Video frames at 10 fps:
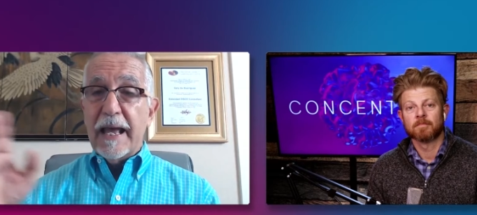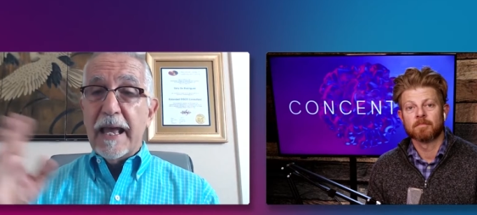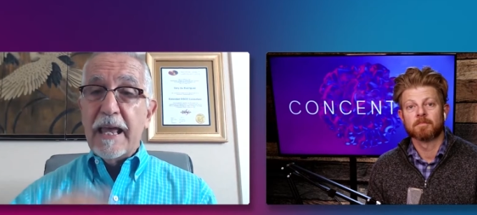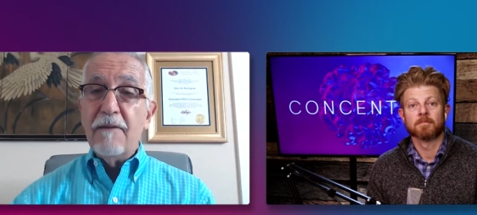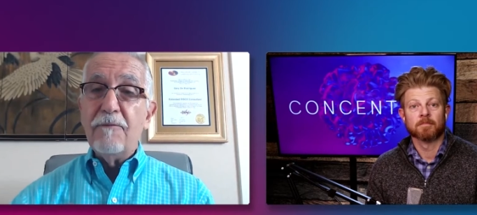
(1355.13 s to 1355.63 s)

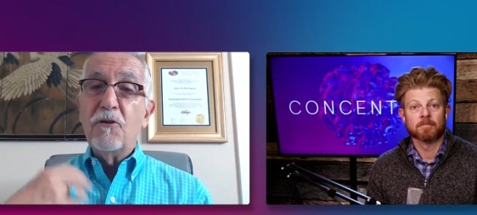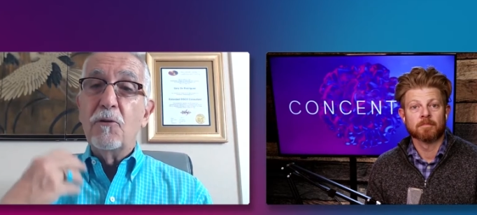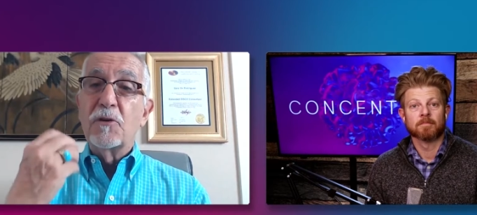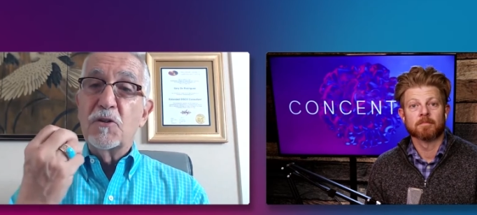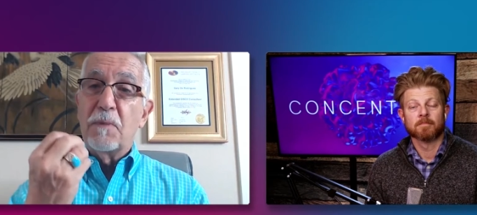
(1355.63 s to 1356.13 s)
Speaker 1: If you
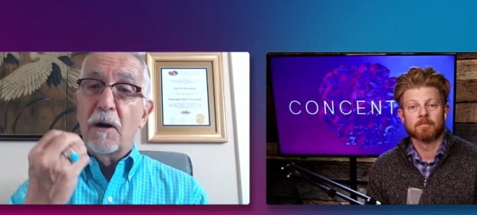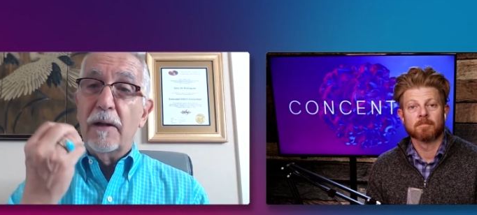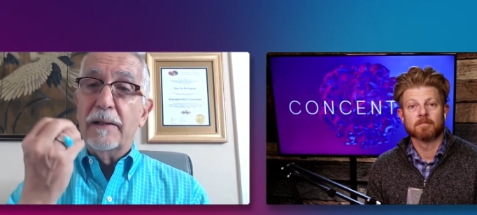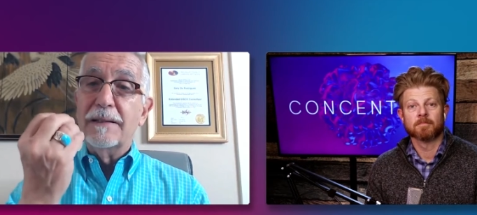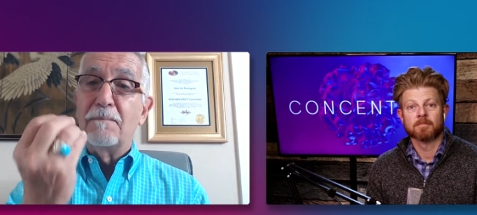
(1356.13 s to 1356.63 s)

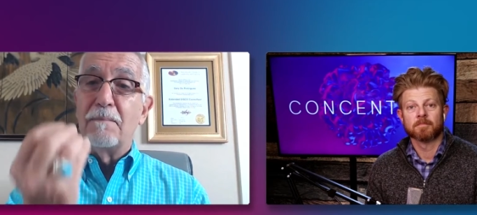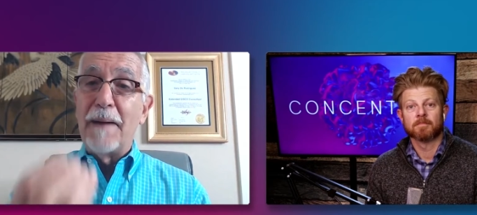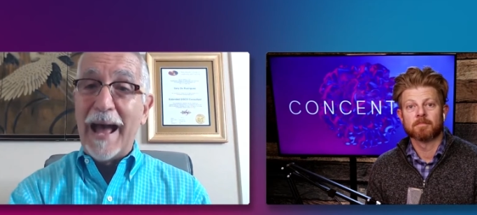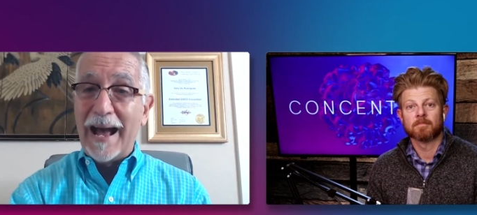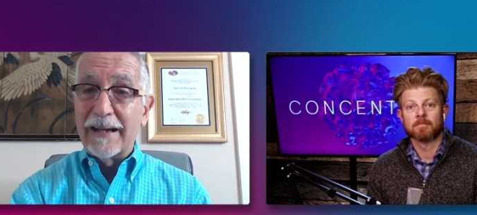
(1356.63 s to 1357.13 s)
respond
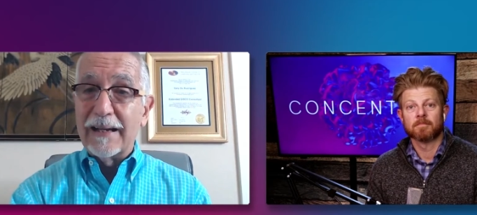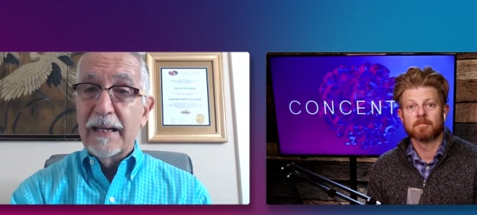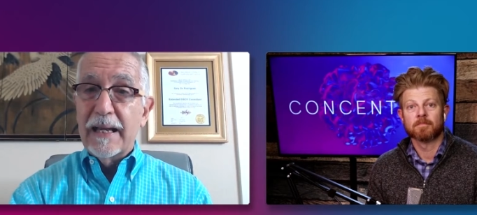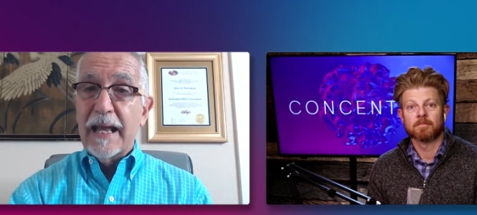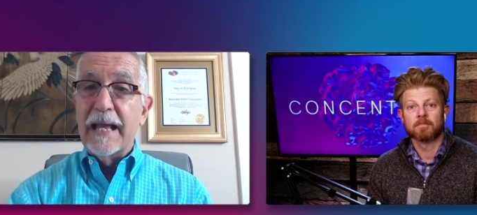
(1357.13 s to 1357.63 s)
back
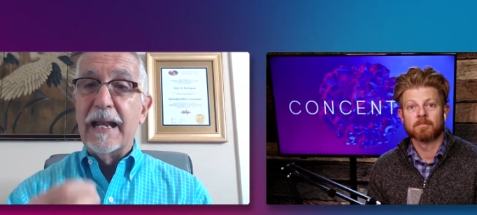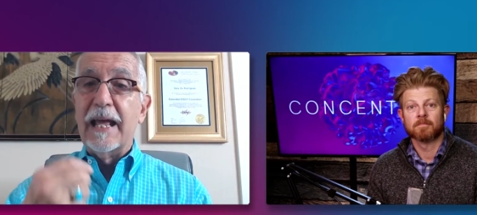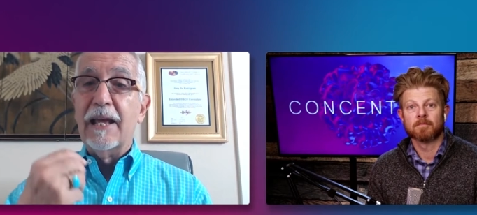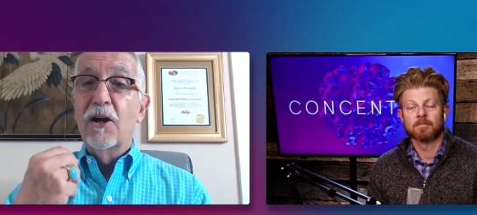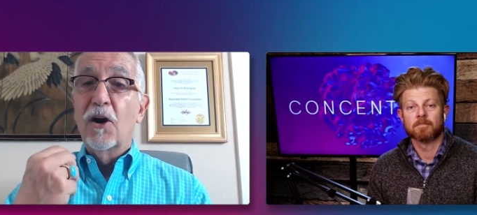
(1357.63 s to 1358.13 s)
in
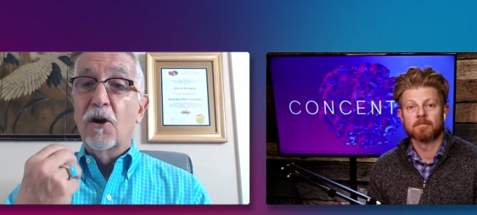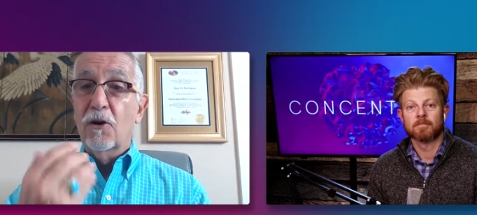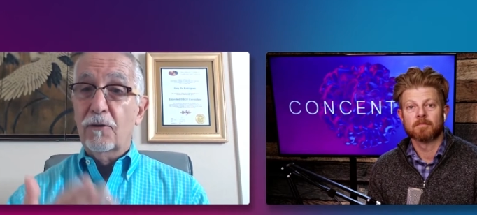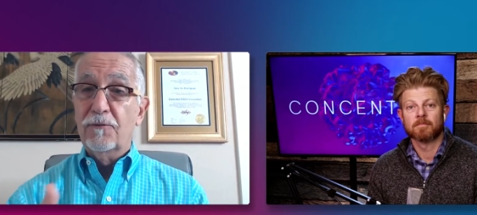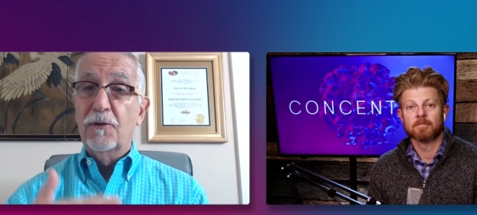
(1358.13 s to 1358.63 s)
a
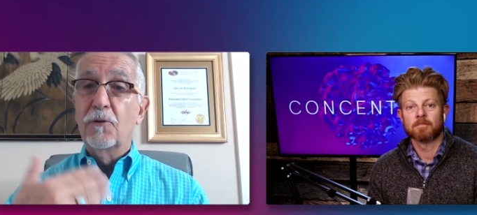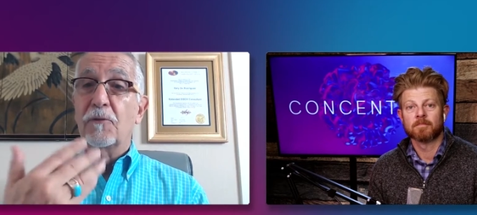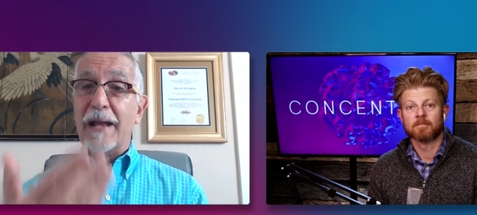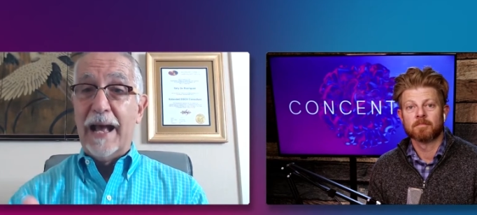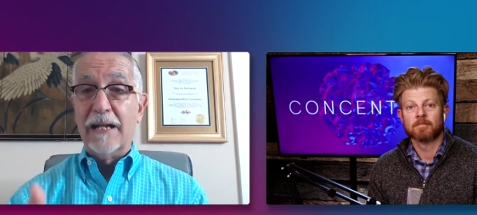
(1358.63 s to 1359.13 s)
hurtful,
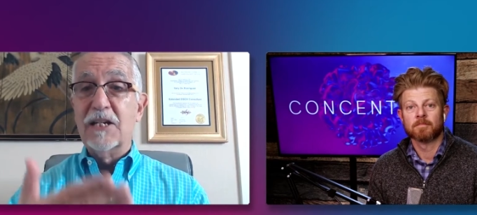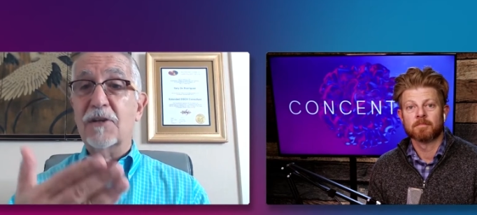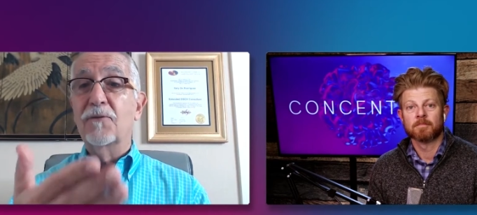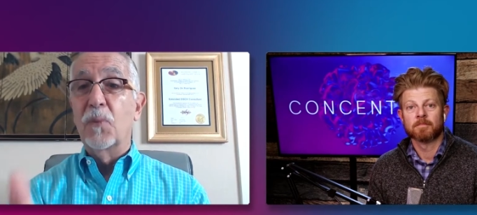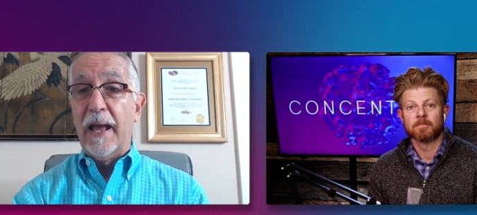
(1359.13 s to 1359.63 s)

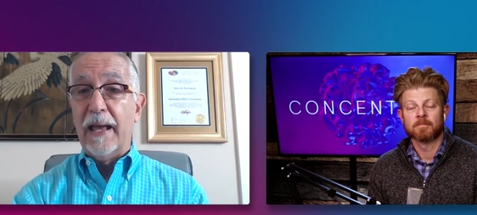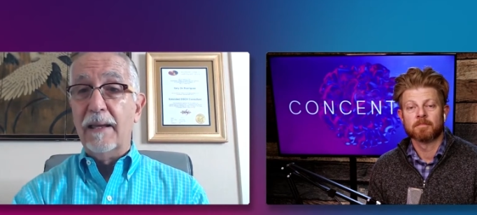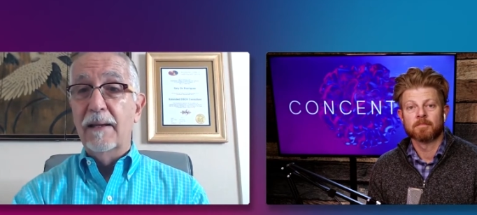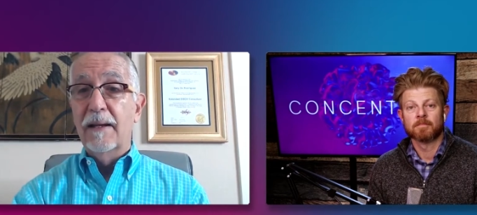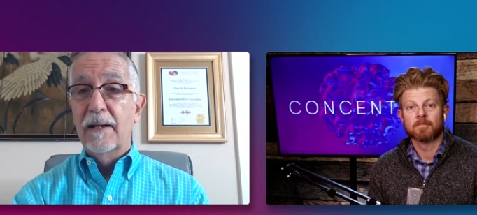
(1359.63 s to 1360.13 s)
reactive way,